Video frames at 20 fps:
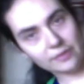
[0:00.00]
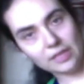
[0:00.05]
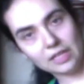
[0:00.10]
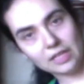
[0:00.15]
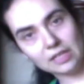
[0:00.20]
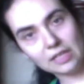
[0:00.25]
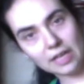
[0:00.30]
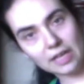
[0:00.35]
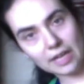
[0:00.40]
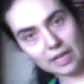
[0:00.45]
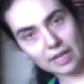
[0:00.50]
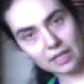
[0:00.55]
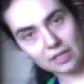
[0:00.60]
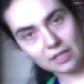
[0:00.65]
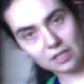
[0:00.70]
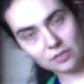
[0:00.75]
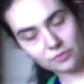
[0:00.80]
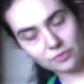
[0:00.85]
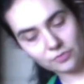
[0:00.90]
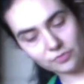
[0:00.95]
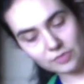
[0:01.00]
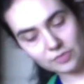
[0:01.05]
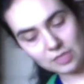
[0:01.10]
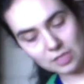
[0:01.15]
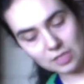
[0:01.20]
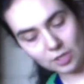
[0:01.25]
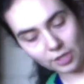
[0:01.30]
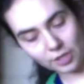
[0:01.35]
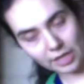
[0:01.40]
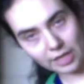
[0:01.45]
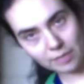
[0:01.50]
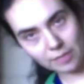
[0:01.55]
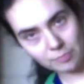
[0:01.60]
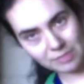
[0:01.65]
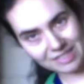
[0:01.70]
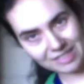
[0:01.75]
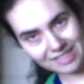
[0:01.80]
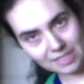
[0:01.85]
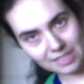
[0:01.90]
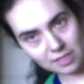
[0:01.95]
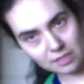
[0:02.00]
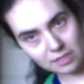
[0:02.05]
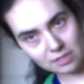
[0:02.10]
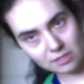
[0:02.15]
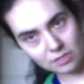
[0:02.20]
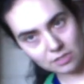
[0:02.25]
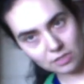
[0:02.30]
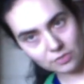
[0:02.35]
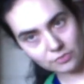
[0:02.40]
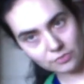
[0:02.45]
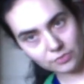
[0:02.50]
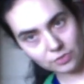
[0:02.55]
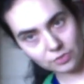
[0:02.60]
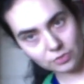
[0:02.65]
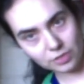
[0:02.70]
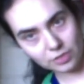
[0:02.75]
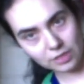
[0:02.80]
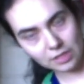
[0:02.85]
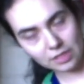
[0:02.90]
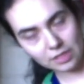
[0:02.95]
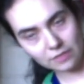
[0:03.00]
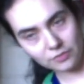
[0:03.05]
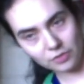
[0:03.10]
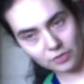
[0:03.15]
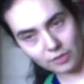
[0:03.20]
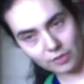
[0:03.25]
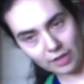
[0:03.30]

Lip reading: again, if your hip digs into the floor, if you have